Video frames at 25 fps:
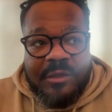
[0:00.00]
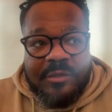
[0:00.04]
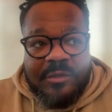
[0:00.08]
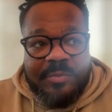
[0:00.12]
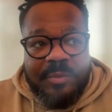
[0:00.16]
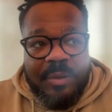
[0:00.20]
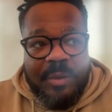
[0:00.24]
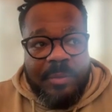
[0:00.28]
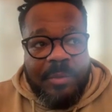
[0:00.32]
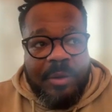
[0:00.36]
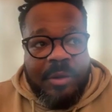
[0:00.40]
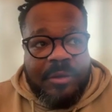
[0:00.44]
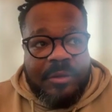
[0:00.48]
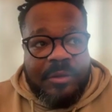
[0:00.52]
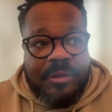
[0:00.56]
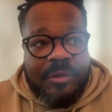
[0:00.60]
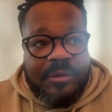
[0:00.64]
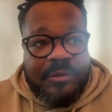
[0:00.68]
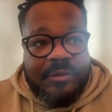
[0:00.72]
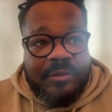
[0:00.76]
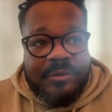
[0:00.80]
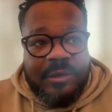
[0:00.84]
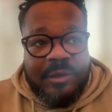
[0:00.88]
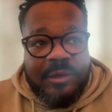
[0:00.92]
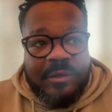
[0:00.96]
at this moment
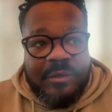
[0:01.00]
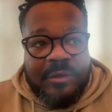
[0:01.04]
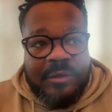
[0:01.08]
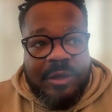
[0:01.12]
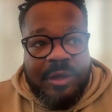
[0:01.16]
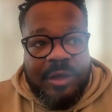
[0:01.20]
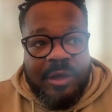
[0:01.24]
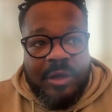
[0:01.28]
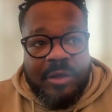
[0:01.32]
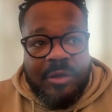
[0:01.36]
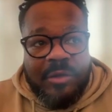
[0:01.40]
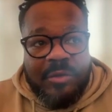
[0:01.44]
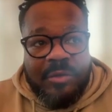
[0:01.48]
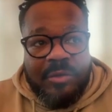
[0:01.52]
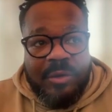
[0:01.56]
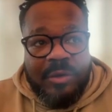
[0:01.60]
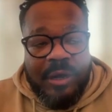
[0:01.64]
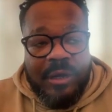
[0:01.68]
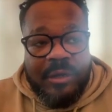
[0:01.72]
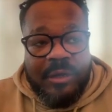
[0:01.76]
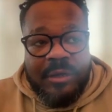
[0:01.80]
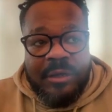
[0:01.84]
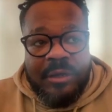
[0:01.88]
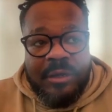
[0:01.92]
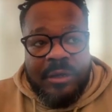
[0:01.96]
in center,
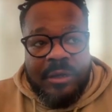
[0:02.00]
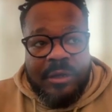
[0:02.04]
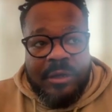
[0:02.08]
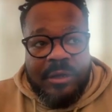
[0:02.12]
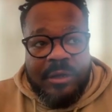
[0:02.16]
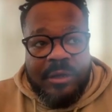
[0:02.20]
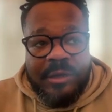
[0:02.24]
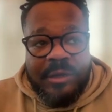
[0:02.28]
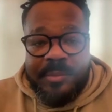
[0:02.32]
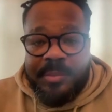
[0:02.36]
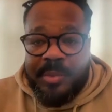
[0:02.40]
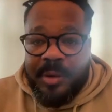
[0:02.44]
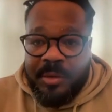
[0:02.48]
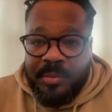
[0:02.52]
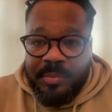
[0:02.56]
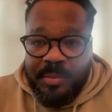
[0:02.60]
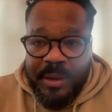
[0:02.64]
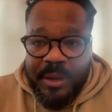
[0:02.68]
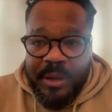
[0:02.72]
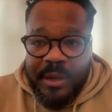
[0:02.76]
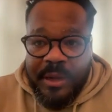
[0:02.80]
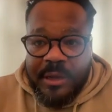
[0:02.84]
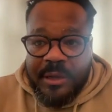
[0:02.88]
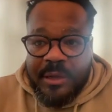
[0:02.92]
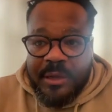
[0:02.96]
you had uh,
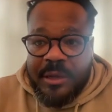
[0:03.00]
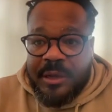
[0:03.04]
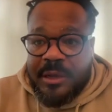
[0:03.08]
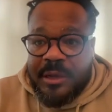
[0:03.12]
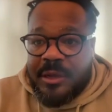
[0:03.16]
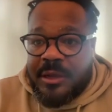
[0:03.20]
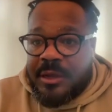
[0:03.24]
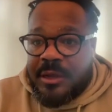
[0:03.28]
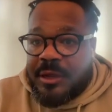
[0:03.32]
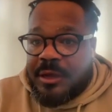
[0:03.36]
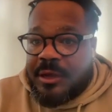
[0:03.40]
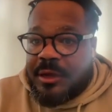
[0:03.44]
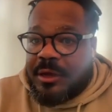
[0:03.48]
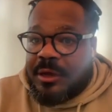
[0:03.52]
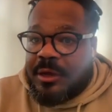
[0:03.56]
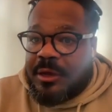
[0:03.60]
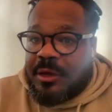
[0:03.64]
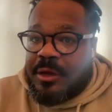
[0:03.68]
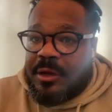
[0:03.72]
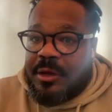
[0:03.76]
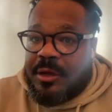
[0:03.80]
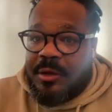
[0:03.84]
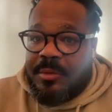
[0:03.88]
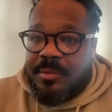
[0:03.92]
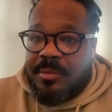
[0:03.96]
Liebenberg,
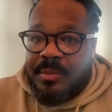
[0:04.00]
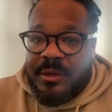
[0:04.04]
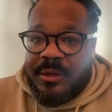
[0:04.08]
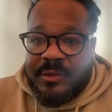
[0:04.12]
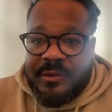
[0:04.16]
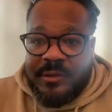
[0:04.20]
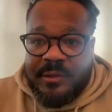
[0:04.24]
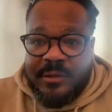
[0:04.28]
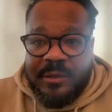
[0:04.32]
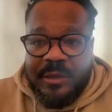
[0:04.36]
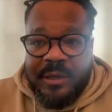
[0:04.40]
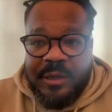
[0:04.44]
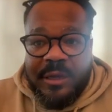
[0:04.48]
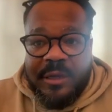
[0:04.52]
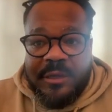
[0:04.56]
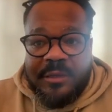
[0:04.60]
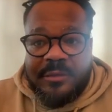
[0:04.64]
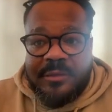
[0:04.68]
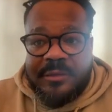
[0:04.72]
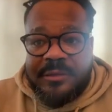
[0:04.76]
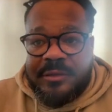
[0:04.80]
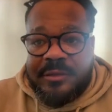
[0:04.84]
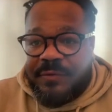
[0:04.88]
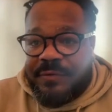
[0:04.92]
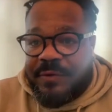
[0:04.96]

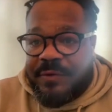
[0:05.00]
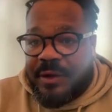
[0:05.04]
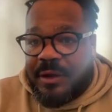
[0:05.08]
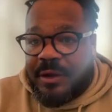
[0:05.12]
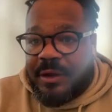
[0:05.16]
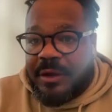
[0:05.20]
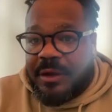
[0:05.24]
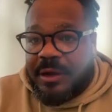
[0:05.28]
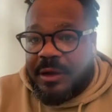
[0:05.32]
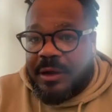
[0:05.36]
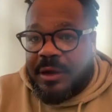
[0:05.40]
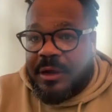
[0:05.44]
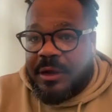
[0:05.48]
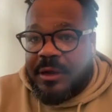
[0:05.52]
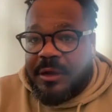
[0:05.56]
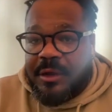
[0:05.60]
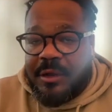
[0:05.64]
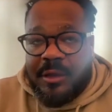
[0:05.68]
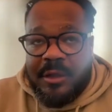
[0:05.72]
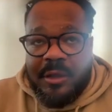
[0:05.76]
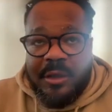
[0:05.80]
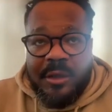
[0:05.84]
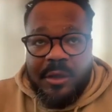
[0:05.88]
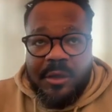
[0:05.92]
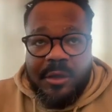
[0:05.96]
Messina, Stéphane Glas,
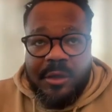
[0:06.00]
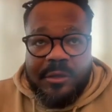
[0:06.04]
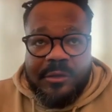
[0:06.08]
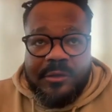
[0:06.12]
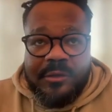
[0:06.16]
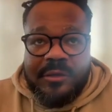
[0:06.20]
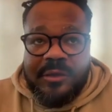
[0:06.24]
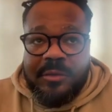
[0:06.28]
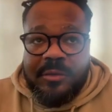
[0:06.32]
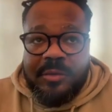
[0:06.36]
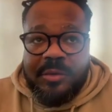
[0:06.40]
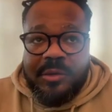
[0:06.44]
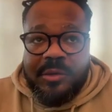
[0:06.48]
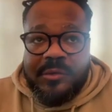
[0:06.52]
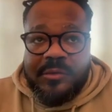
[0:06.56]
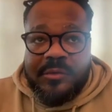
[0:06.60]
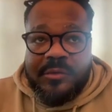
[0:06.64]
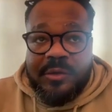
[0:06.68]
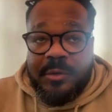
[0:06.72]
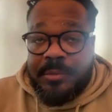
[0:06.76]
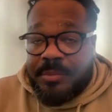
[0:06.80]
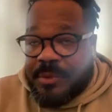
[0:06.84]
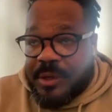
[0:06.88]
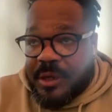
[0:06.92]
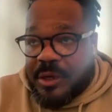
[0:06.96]
there
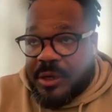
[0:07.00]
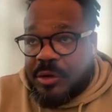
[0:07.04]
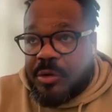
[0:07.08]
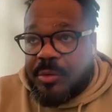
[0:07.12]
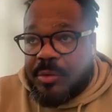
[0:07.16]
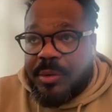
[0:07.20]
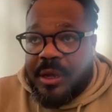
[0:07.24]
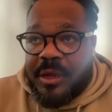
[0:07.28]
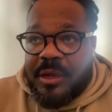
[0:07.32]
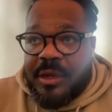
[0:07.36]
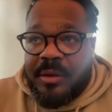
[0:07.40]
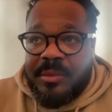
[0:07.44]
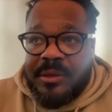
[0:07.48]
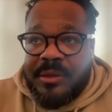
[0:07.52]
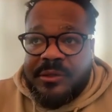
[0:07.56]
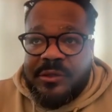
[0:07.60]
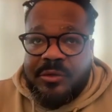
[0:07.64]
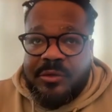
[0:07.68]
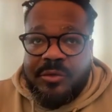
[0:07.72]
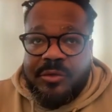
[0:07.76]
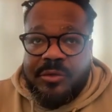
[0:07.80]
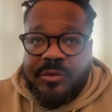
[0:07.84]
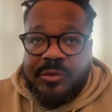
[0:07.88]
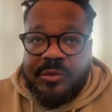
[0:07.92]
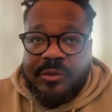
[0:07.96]
was Mirco
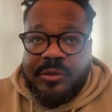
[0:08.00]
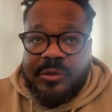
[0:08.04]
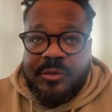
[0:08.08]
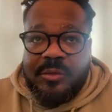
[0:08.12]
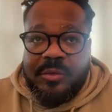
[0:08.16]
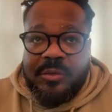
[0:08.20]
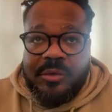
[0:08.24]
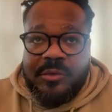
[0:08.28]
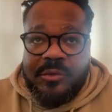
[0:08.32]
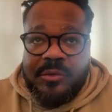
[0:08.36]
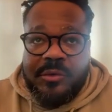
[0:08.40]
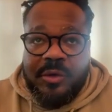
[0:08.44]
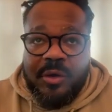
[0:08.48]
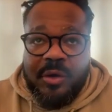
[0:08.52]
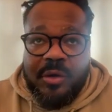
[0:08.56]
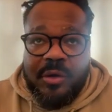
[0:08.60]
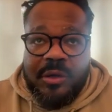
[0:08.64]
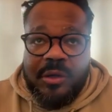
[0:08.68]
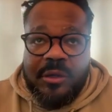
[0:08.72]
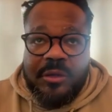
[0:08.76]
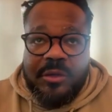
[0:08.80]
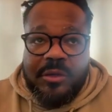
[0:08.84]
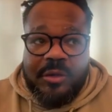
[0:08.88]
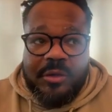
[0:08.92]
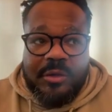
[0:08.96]
Bergamasco, they was
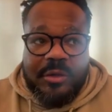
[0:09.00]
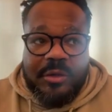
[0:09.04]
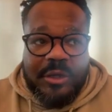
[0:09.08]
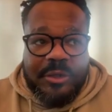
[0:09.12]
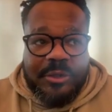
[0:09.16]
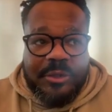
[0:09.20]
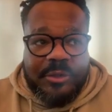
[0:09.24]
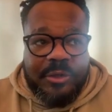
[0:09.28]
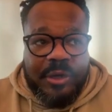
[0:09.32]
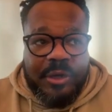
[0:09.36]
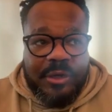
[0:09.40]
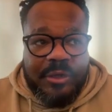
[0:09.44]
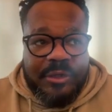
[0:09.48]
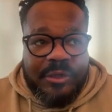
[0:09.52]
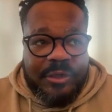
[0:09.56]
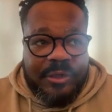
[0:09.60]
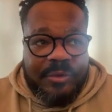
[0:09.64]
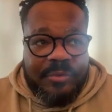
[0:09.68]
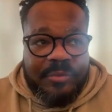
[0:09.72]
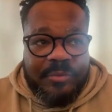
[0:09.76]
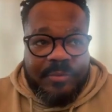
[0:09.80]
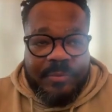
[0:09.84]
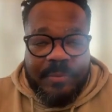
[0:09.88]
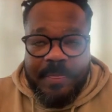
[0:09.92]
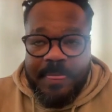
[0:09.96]
all in a national
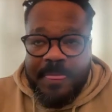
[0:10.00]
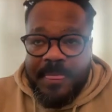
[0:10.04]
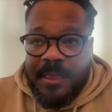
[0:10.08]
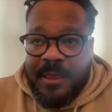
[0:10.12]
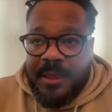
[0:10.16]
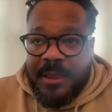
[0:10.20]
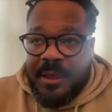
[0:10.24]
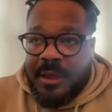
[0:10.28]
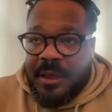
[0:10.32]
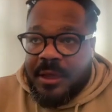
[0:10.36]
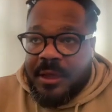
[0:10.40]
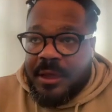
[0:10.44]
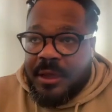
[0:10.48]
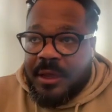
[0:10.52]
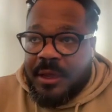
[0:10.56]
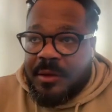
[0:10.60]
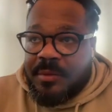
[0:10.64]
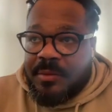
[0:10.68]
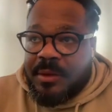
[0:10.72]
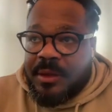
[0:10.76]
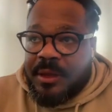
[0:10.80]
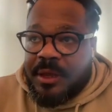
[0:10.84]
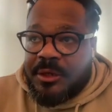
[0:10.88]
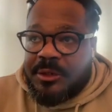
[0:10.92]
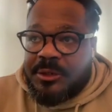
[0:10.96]
team.
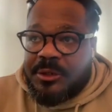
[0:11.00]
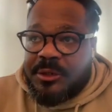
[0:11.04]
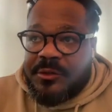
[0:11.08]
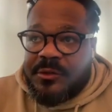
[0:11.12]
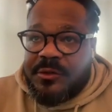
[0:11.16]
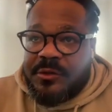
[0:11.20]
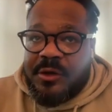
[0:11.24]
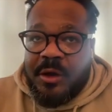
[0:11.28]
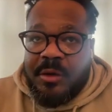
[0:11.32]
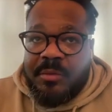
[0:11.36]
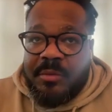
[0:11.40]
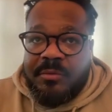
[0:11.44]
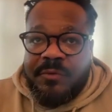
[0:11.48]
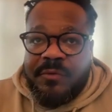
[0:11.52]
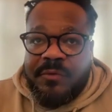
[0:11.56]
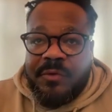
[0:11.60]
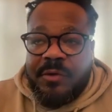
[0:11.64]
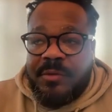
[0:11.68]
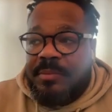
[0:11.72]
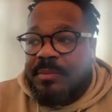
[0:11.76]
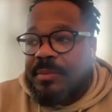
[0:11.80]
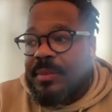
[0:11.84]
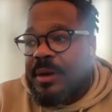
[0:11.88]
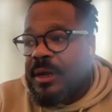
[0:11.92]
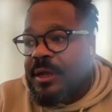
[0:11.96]
And me, I just come
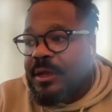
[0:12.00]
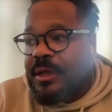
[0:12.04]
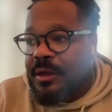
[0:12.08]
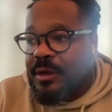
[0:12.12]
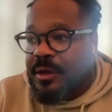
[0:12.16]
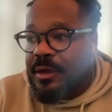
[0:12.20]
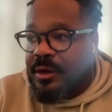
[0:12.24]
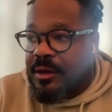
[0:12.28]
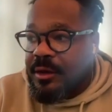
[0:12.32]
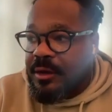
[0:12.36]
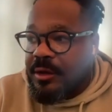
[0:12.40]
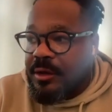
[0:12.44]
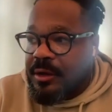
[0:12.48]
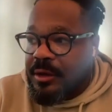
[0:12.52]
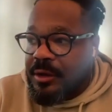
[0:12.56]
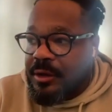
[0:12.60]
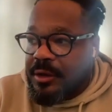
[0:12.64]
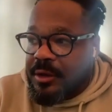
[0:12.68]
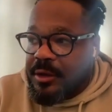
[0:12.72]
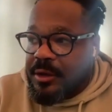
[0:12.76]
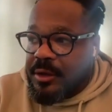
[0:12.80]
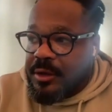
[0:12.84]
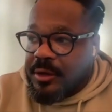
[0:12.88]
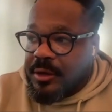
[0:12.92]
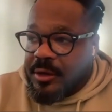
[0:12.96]
from my uh,
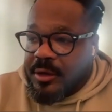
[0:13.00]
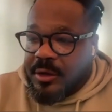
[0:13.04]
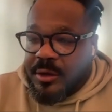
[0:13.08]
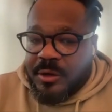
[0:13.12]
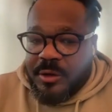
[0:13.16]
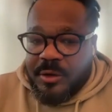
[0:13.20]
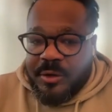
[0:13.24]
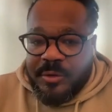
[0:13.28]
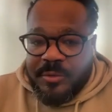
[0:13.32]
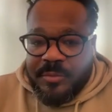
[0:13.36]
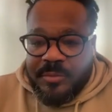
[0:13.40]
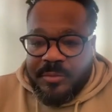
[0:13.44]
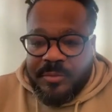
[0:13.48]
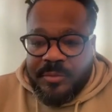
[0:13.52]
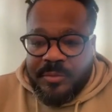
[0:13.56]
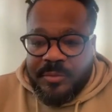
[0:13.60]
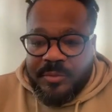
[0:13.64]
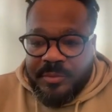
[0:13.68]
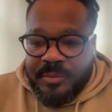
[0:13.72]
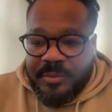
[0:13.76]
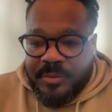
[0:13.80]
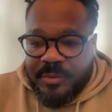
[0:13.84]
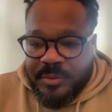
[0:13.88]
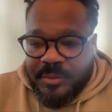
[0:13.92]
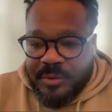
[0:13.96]

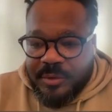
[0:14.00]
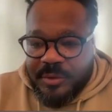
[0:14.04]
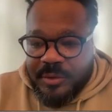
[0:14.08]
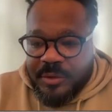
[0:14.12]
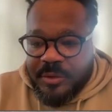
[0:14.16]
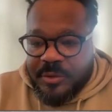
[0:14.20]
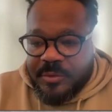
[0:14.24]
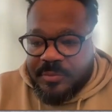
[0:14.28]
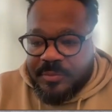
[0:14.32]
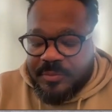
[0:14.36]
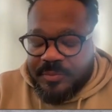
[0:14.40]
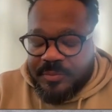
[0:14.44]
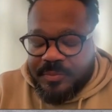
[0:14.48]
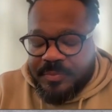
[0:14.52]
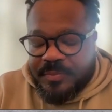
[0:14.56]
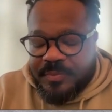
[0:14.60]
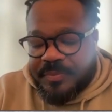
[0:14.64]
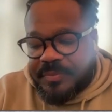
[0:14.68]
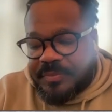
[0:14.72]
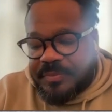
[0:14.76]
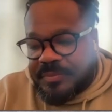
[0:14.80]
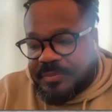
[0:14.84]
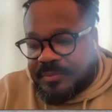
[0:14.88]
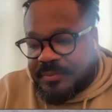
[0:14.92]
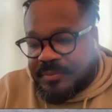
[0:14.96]
um,
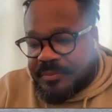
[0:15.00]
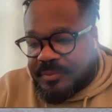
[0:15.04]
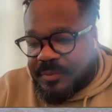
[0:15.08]
um,